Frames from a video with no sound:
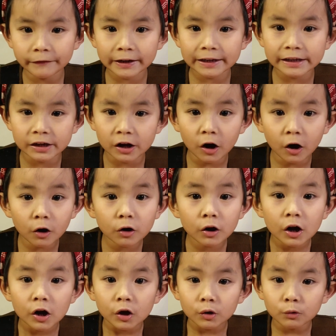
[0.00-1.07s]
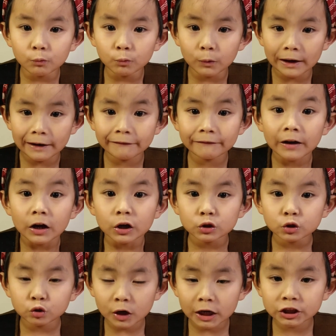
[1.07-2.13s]
video with
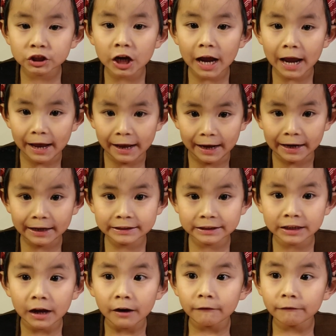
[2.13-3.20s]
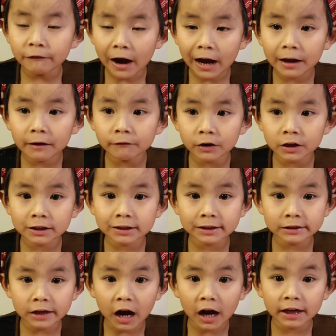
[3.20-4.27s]
Treasure X Fire
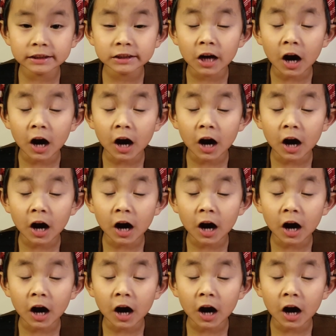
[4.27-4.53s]
vs Ice